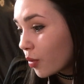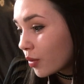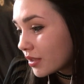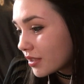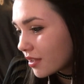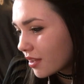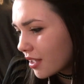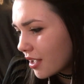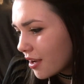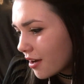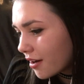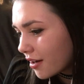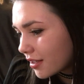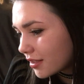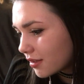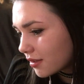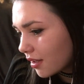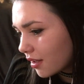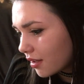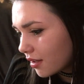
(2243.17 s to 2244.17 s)
What was the
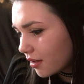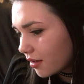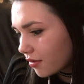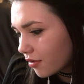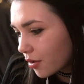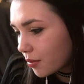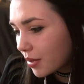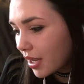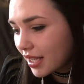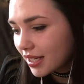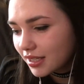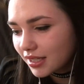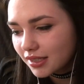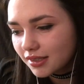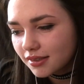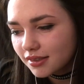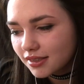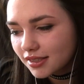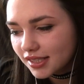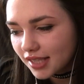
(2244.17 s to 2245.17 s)
year it said? From
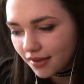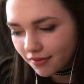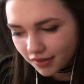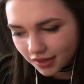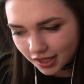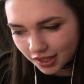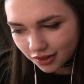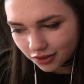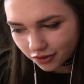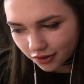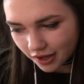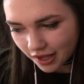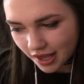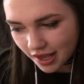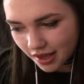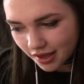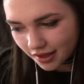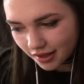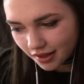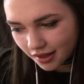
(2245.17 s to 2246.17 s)

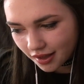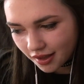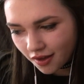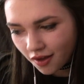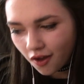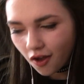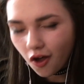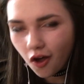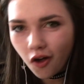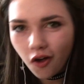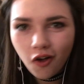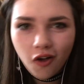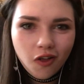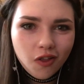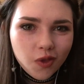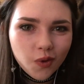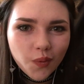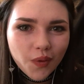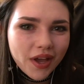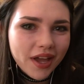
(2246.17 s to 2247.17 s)
1973
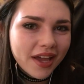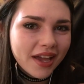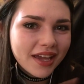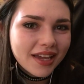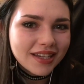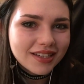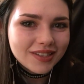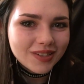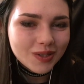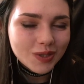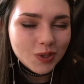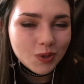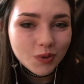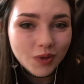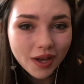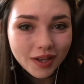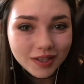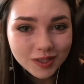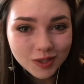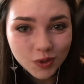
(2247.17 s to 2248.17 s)
all the way to
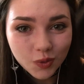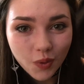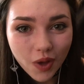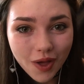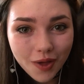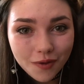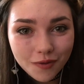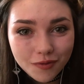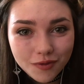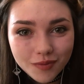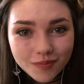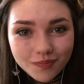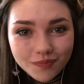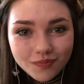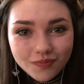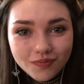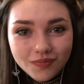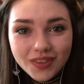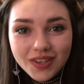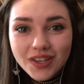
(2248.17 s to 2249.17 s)
2012.
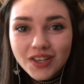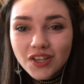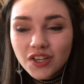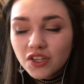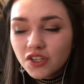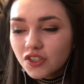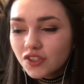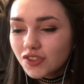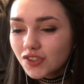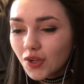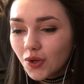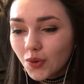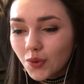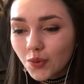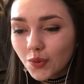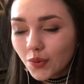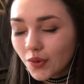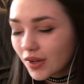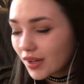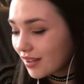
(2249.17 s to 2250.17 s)

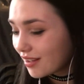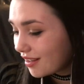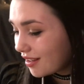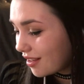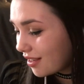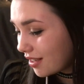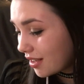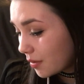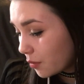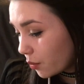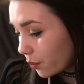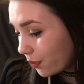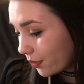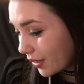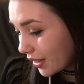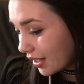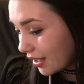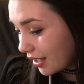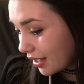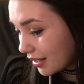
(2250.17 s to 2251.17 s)
So,
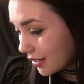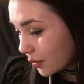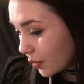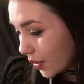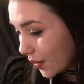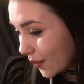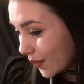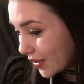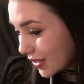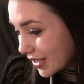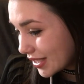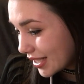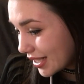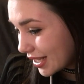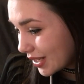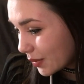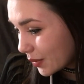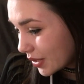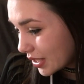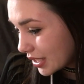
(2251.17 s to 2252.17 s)
and what
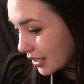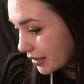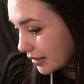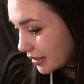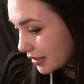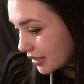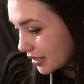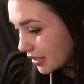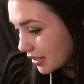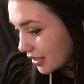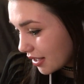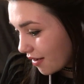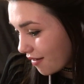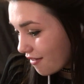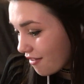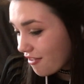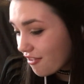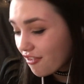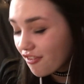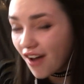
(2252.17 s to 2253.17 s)
was it? It was
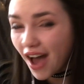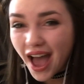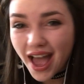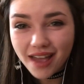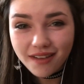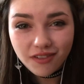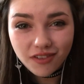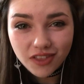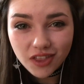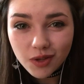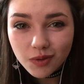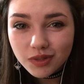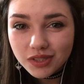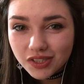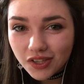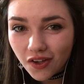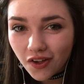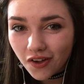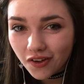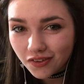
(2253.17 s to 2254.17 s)
5 of
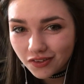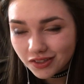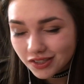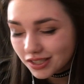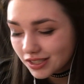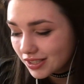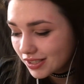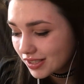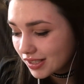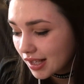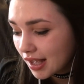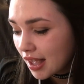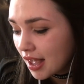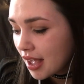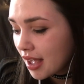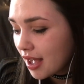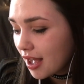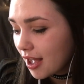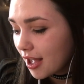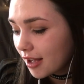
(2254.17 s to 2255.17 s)
those songs,
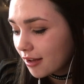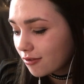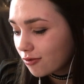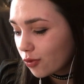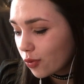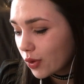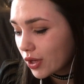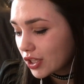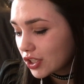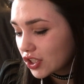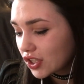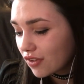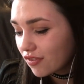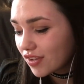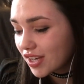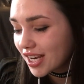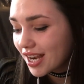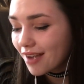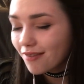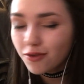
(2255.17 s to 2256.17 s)
of
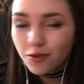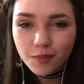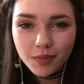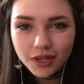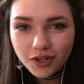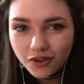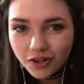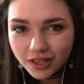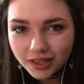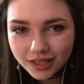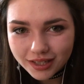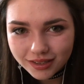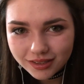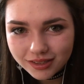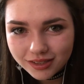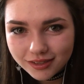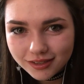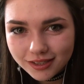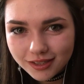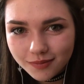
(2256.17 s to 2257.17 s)
which have never been
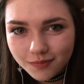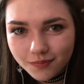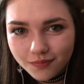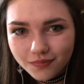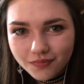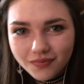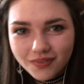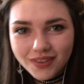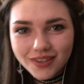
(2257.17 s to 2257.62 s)
released.